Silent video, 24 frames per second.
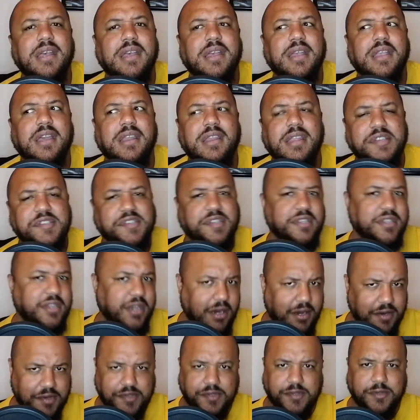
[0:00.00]
And as the
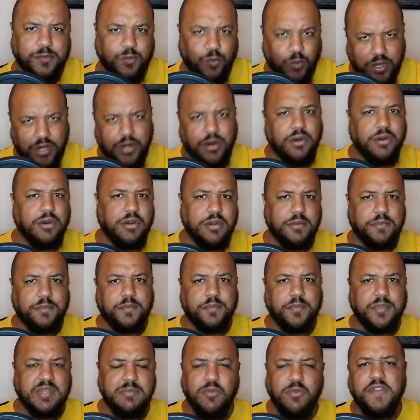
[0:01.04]
years went on,
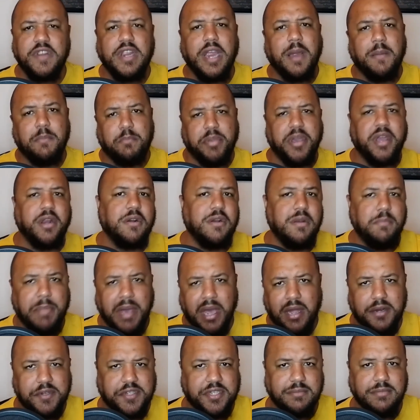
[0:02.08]
the movie got better and
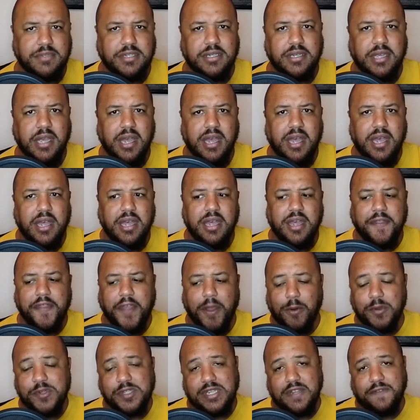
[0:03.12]
better to me. And
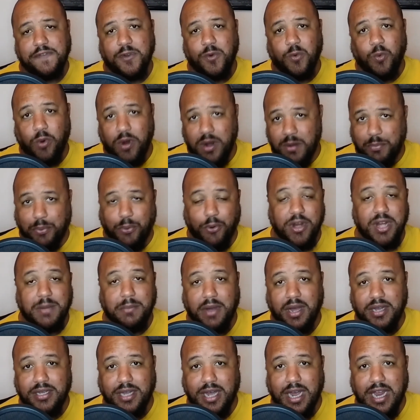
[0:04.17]
there was even one point in
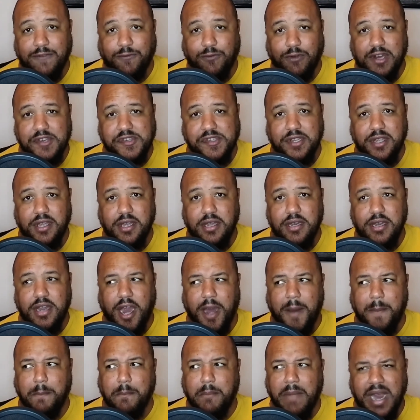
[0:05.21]
my life where I said,
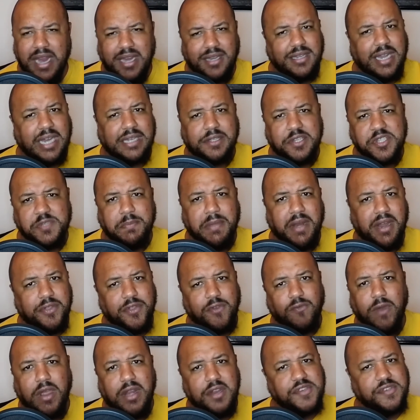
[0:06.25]
I might like this better
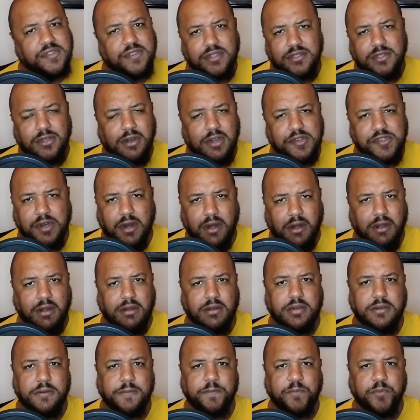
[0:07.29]
than Raiders of the Lost
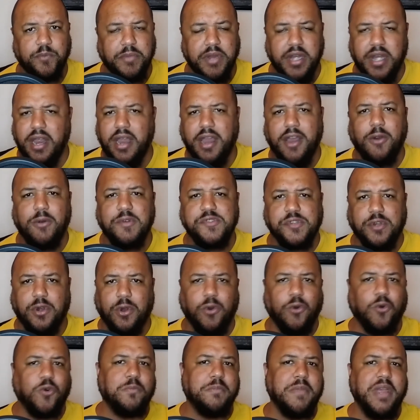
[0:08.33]
Ark. But now, as an
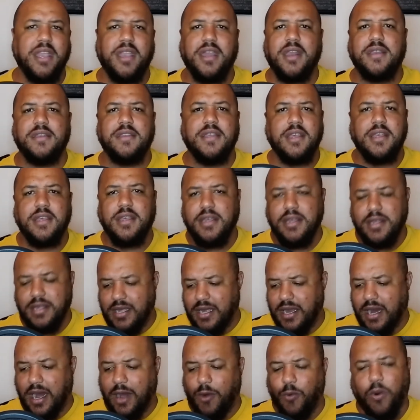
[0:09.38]
old man,
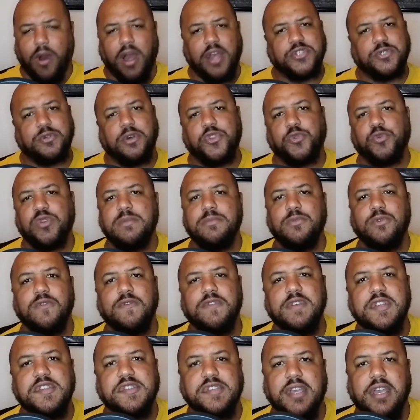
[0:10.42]
I watch all three
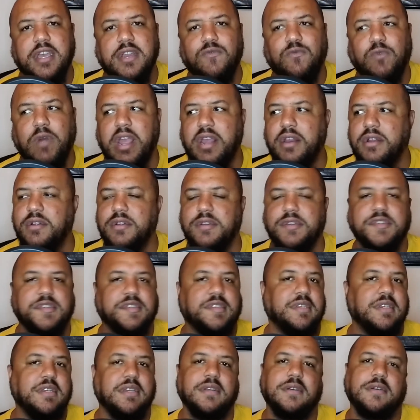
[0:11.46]
movies, and
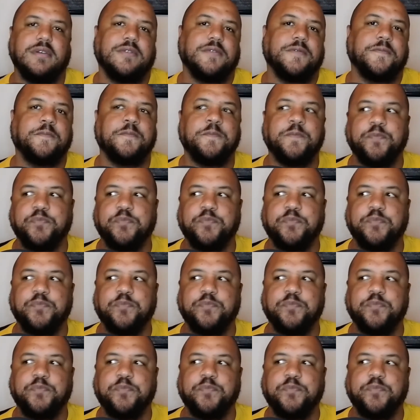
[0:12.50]
Raiders, you know,